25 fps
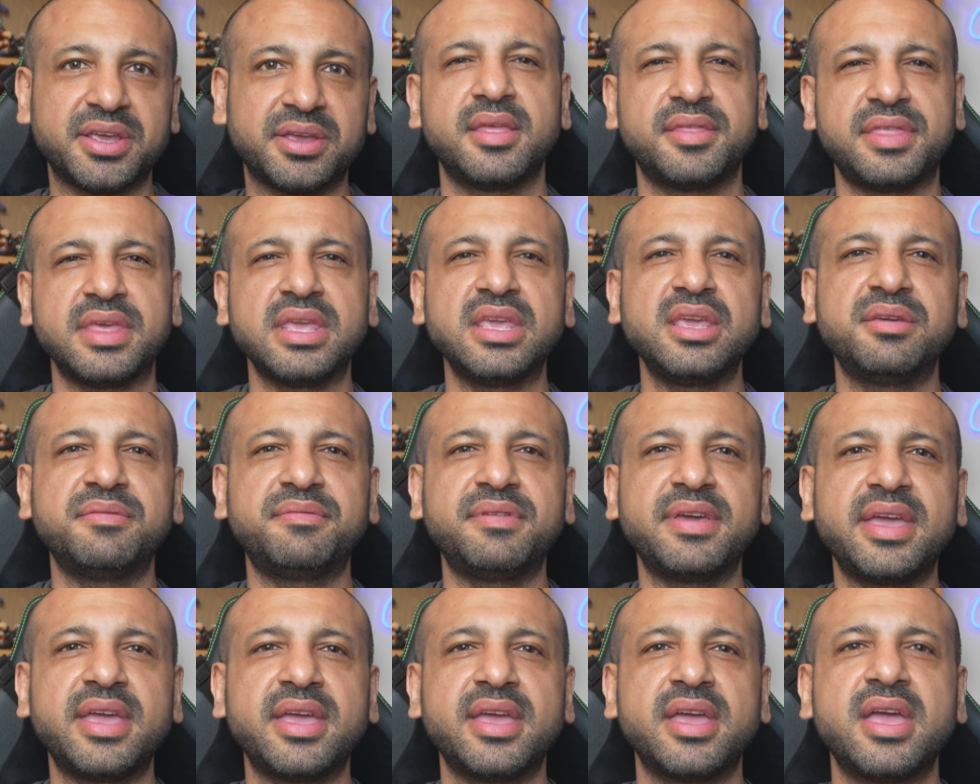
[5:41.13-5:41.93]
Think of
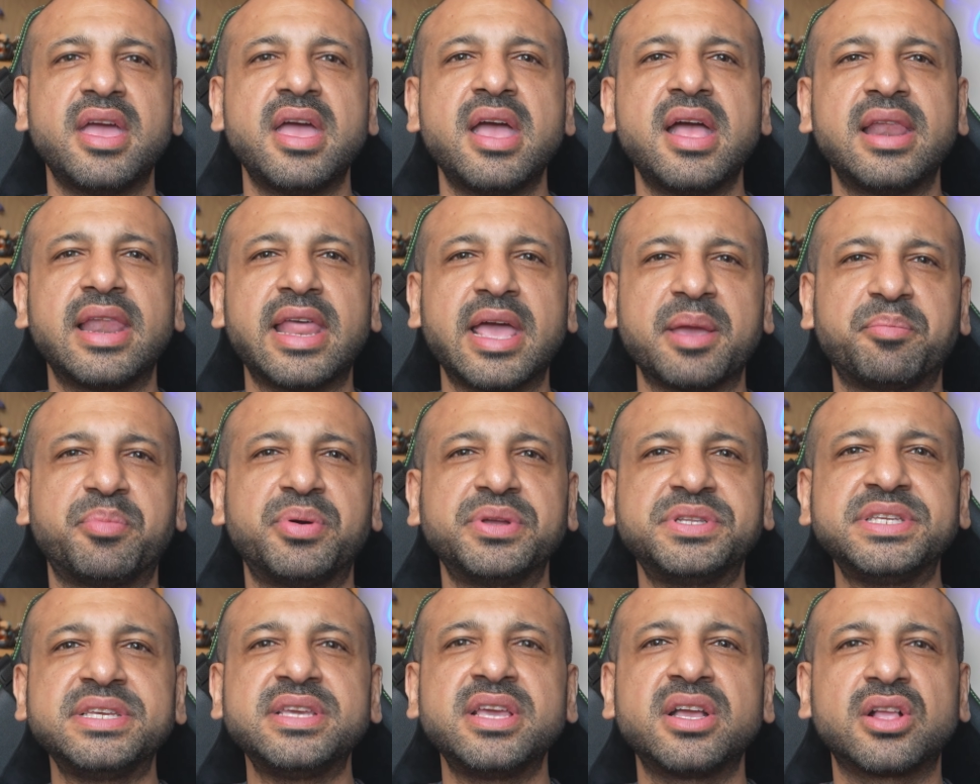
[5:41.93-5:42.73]
it like
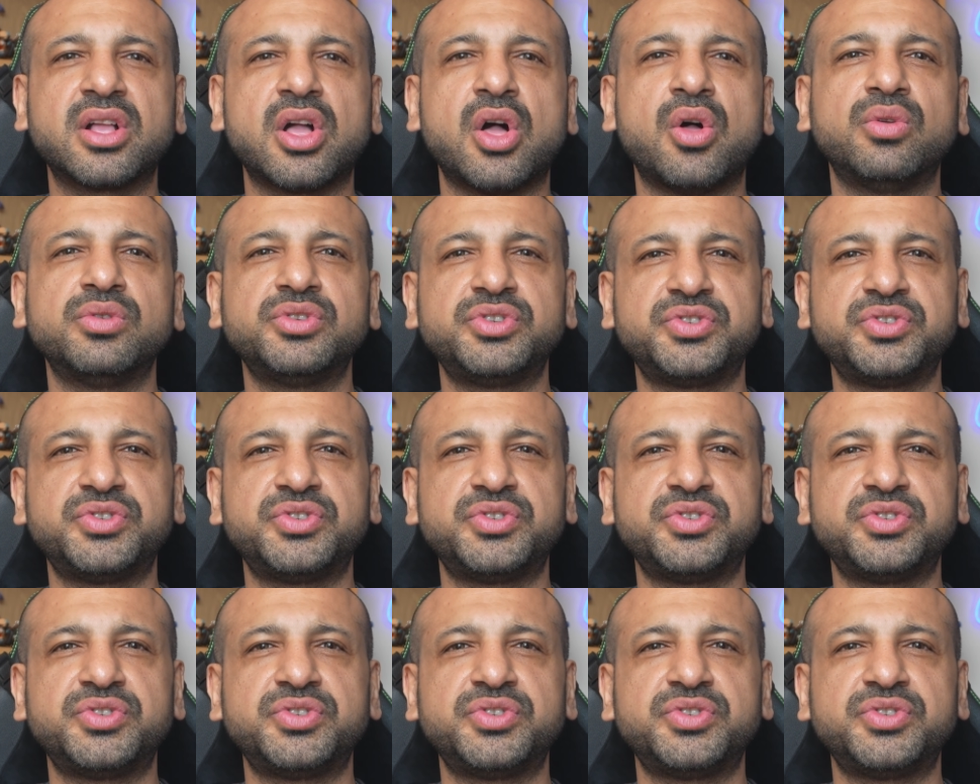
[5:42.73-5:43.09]
putting a cold